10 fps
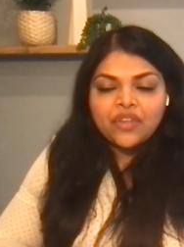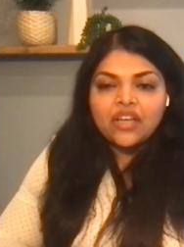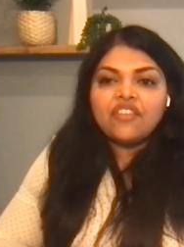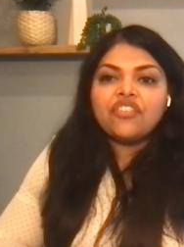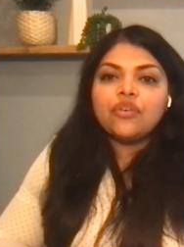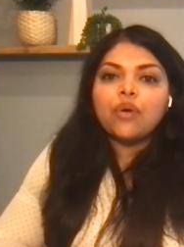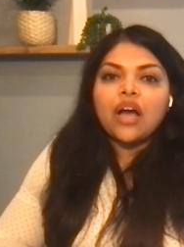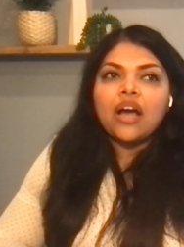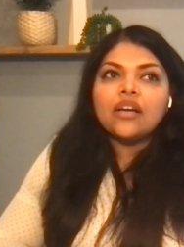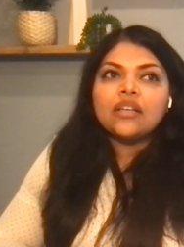if you
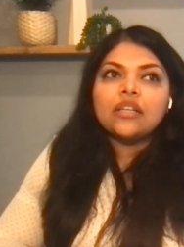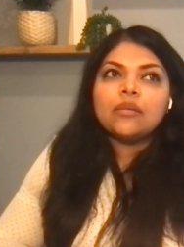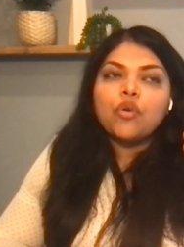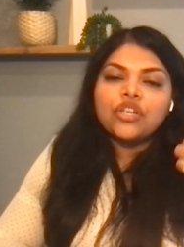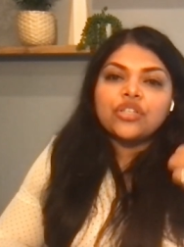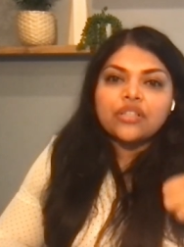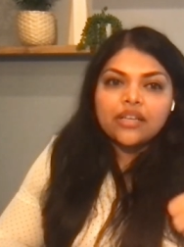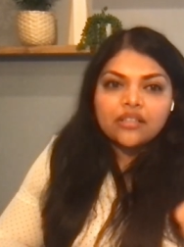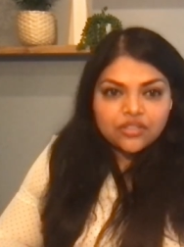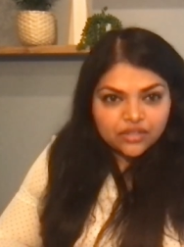are a little more
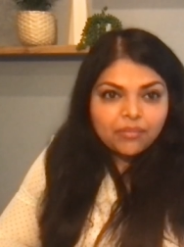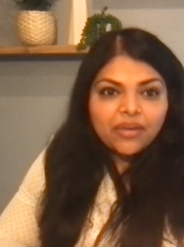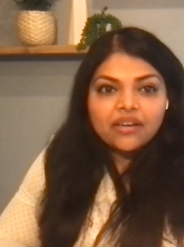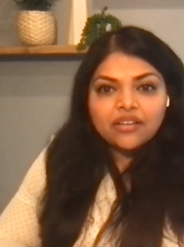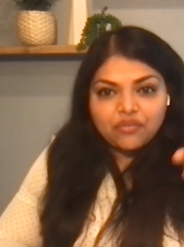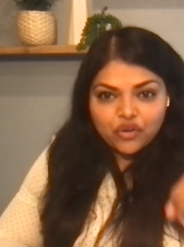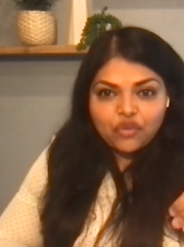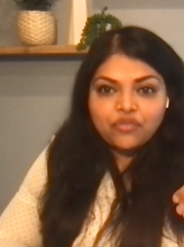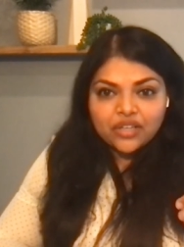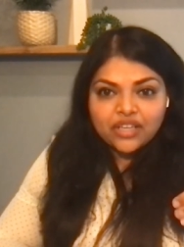trained to the American way
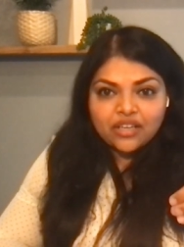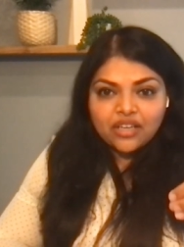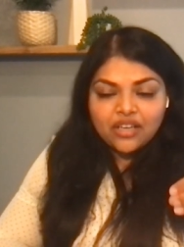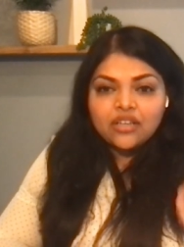of working.